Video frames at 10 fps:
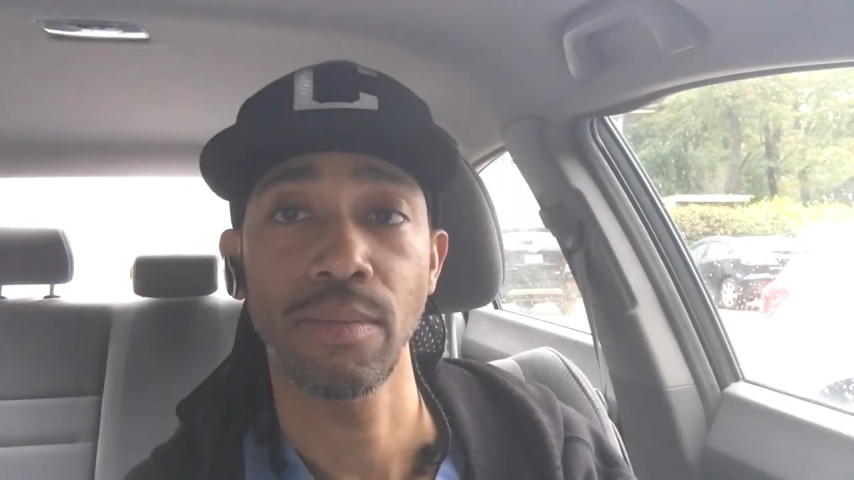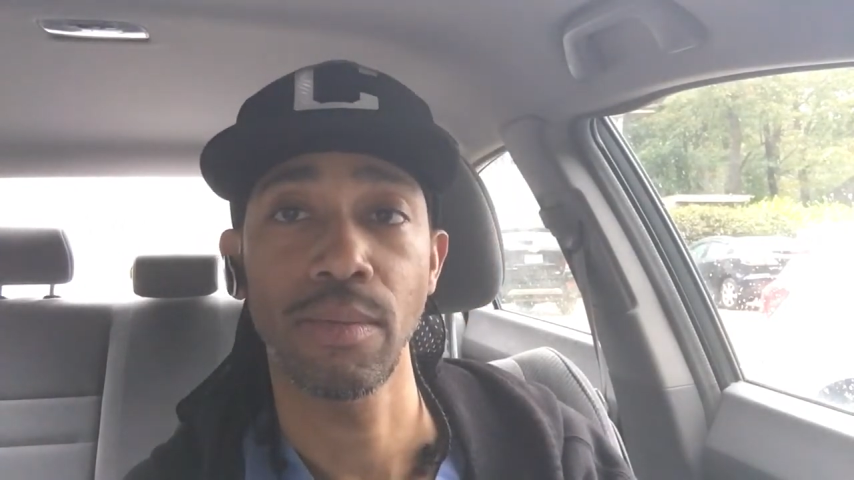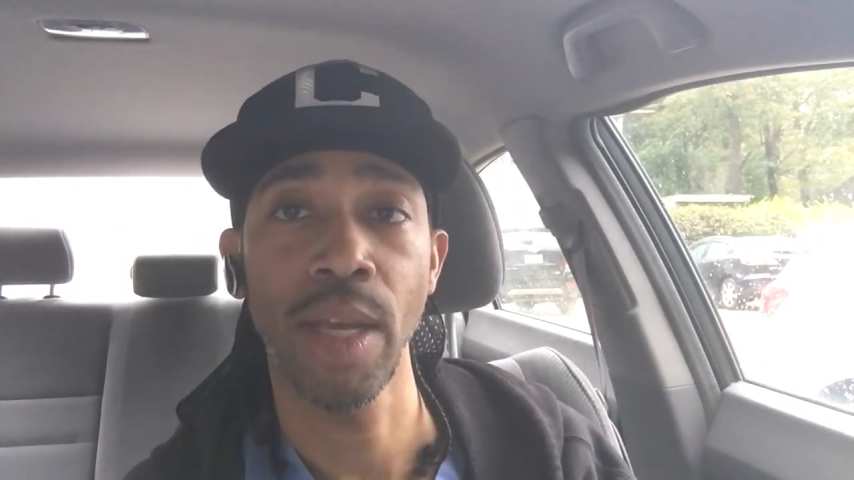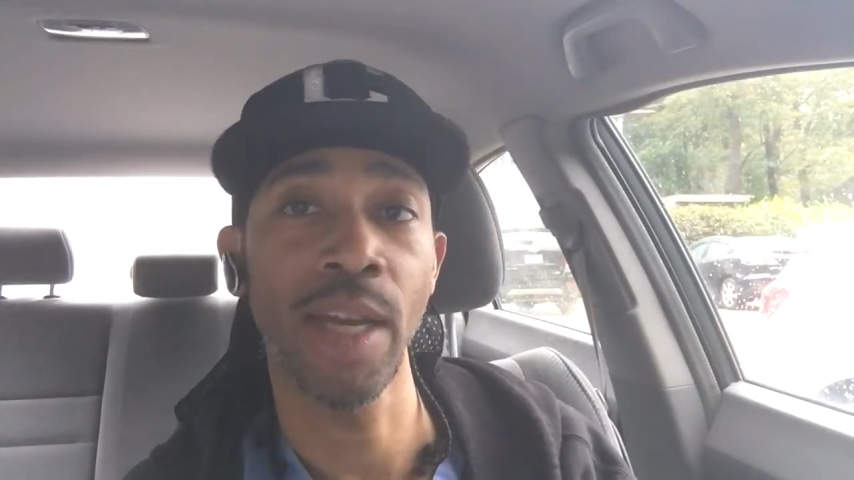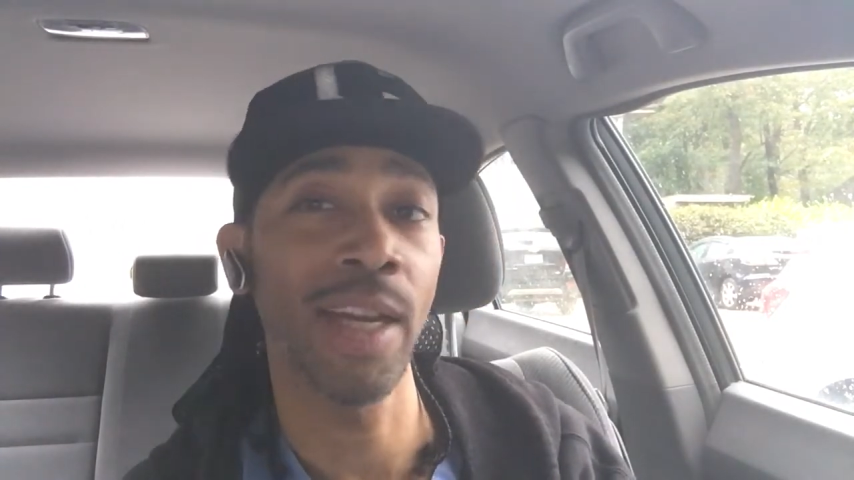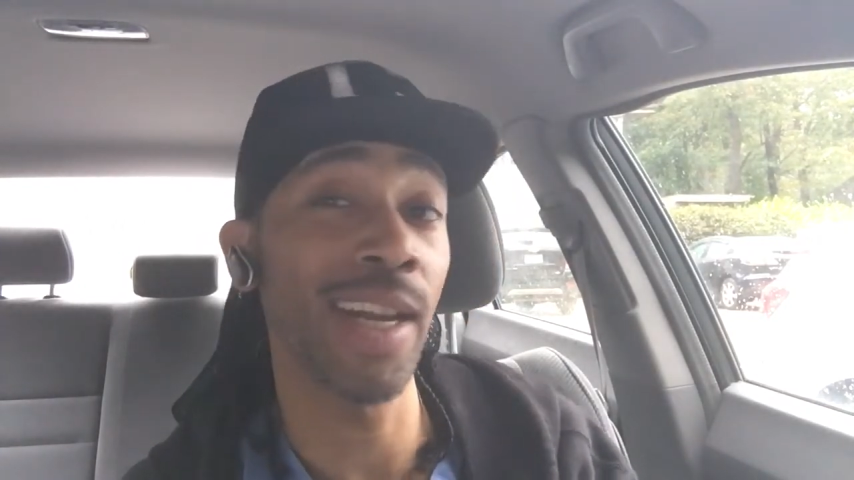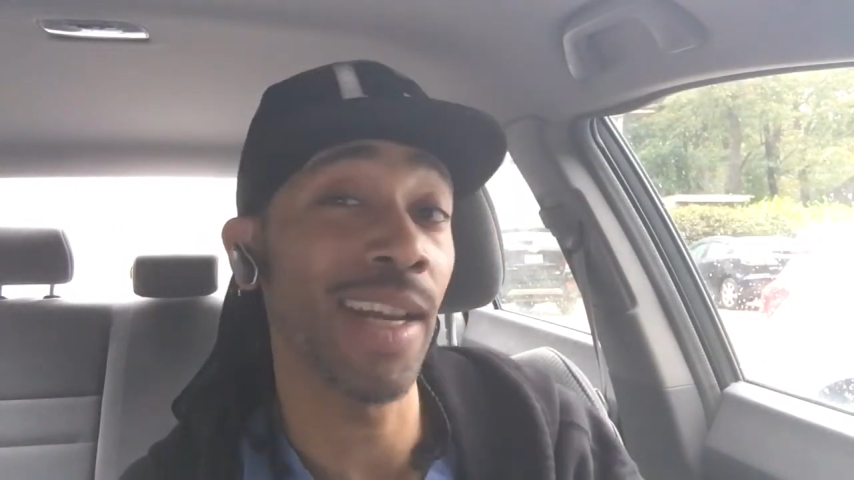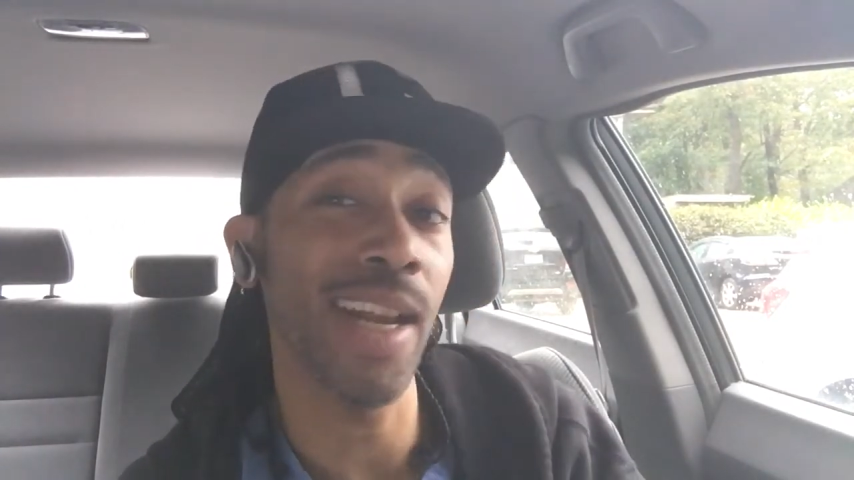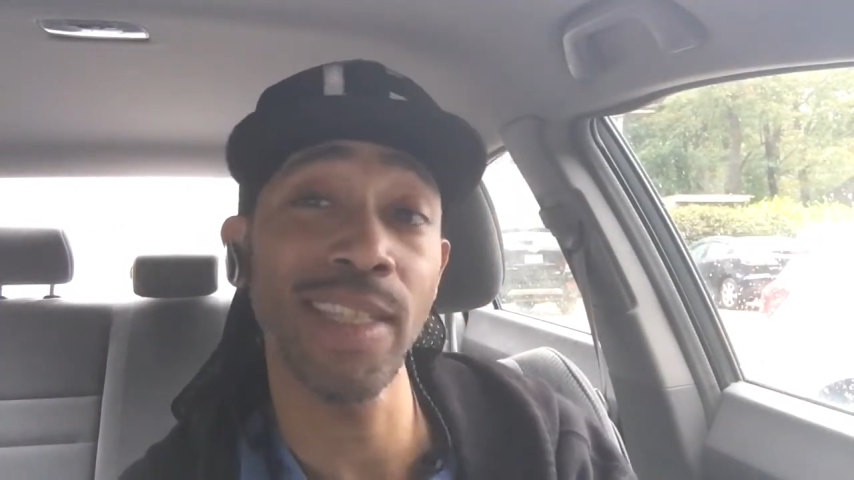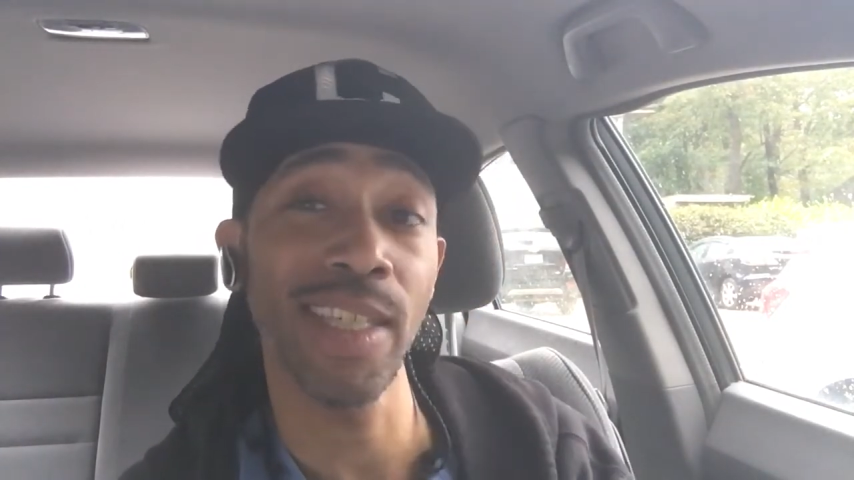And none
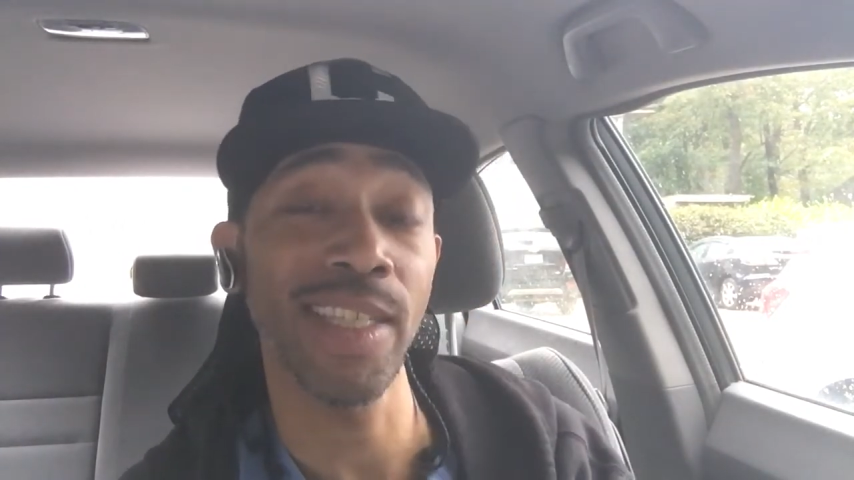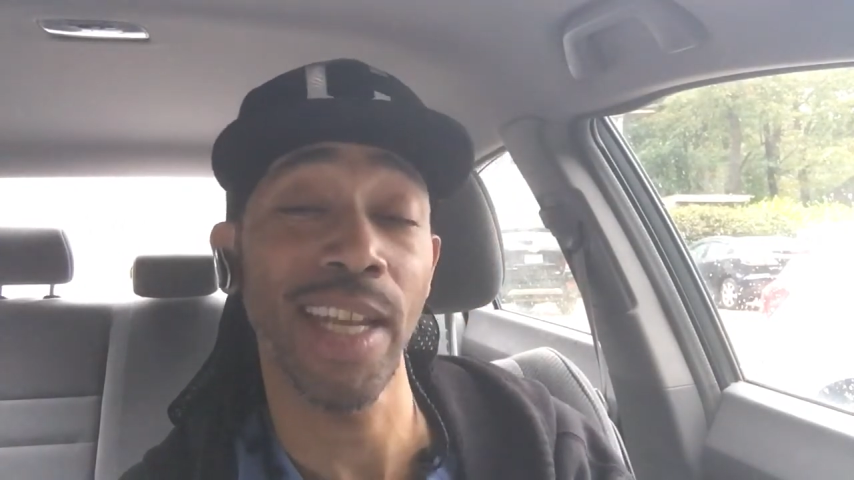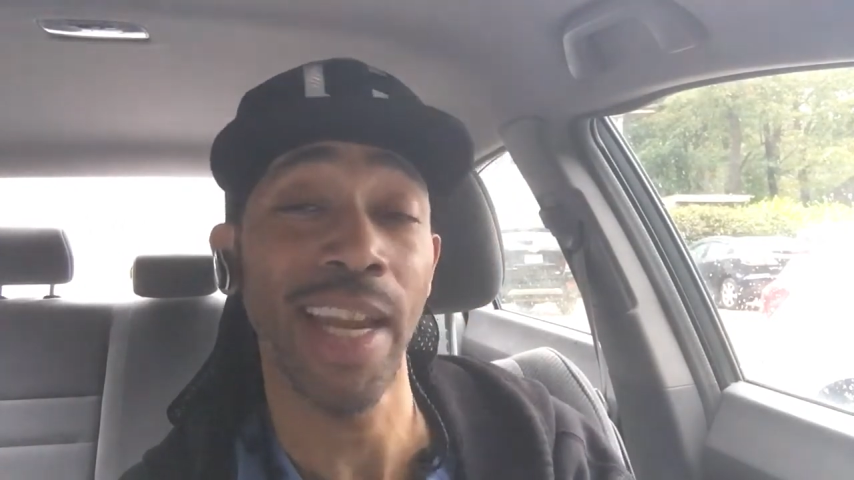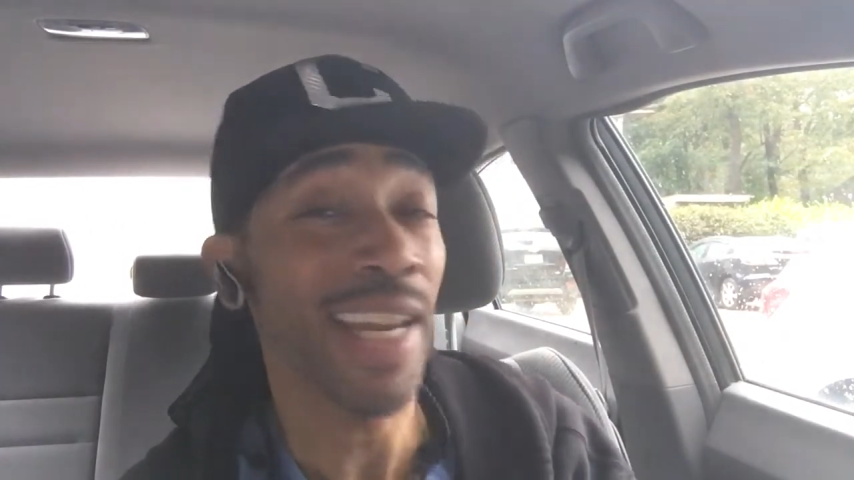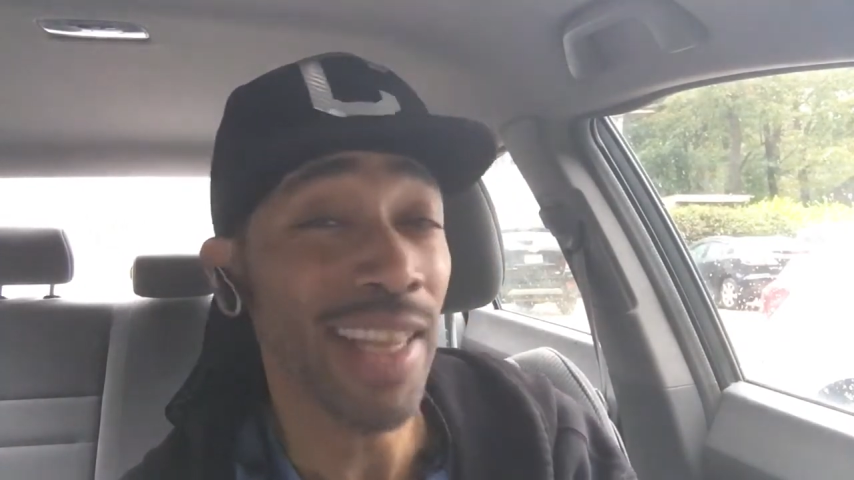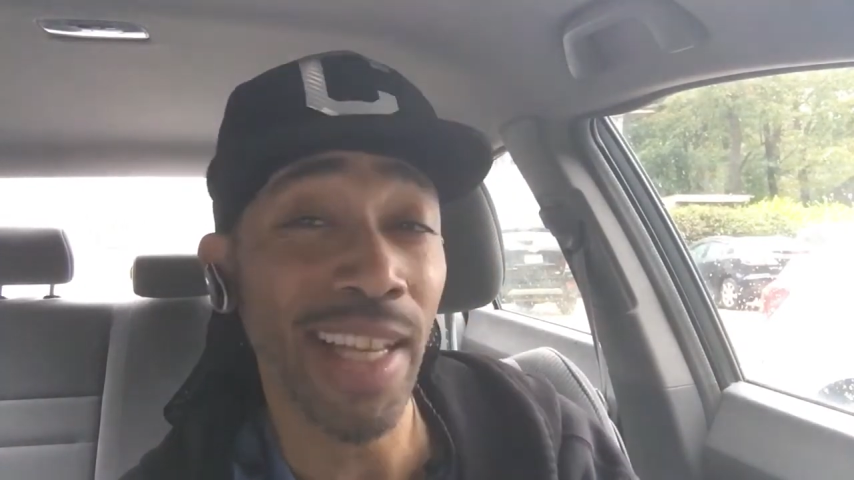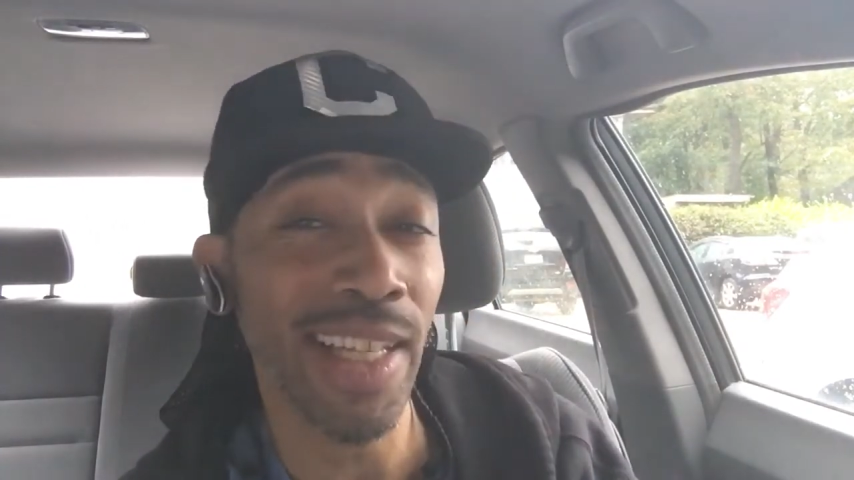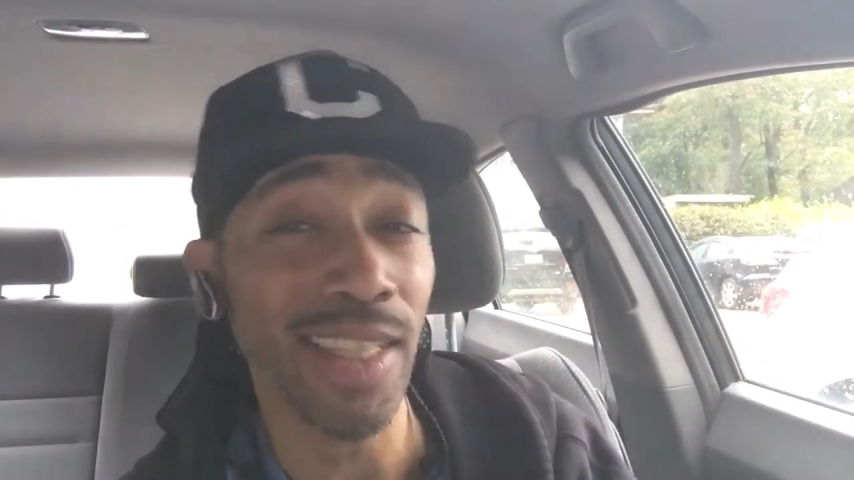of that shit is anything